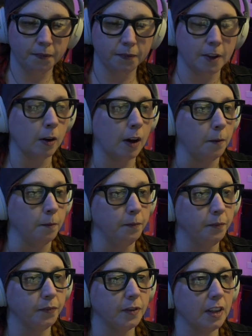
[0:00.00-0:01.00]
Okay.
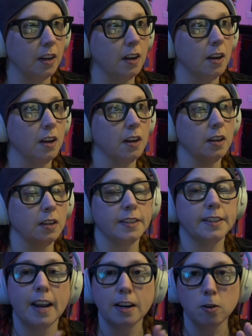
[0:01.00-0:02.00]

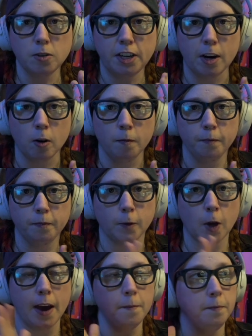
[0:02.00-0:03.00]
Standard tier.
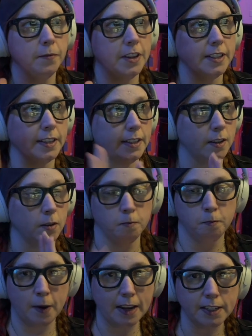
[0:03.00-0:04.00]
Okay, this is the
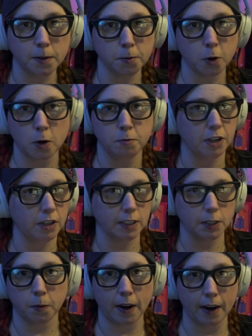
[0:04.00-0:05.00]
base subscription. This
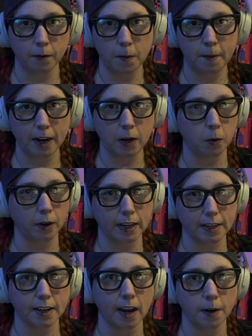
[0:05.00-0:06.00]
is what everybody, when they
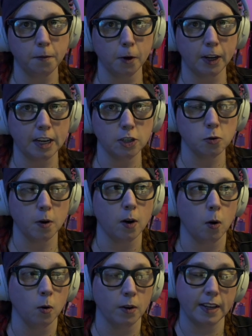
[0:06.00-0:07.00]
sign up for Kindroid
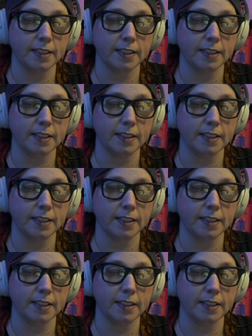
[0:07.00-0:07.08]
or they